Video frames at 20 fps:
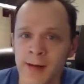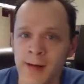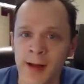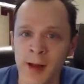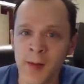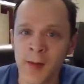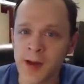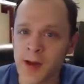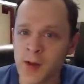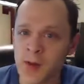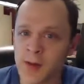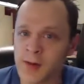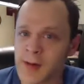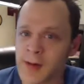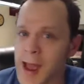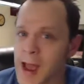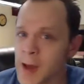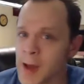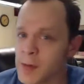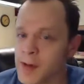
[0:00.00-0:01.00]
I mean, you were
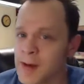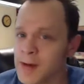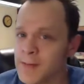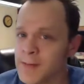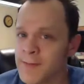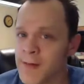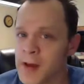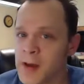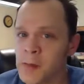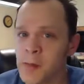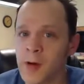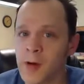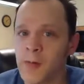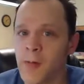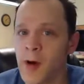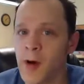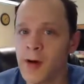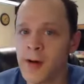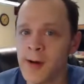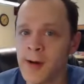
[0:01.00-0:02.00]
dabbling in Facebook
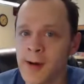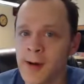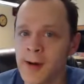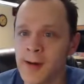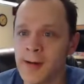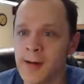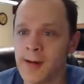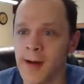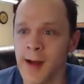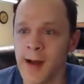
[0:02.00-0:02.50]
marketing.